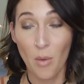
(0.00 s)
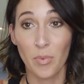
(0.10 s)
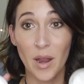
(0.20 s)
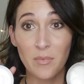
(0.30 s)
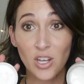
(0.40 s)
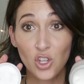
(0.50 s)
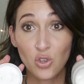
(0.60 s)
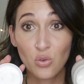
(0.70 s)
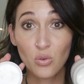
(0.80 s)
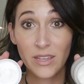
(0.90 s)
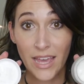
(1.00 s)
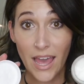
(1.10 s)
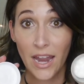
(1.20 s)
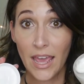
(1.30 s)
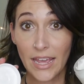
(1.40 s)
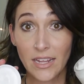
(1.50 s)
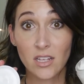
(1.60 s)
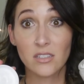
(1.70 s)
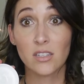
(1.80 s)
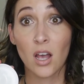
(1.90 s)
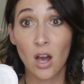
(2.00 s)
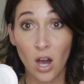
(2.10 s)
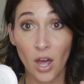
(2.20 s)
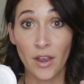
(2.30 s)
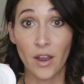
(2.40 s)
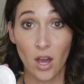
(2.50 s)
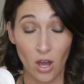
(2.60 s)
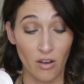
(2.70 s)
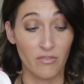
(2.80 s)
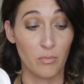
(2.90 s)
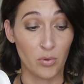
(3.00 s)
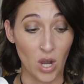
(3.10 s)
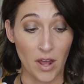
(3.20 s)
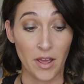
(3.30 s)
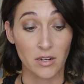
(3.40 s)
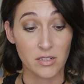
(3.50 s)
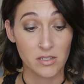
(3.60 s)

But I mean, you get a ton of product.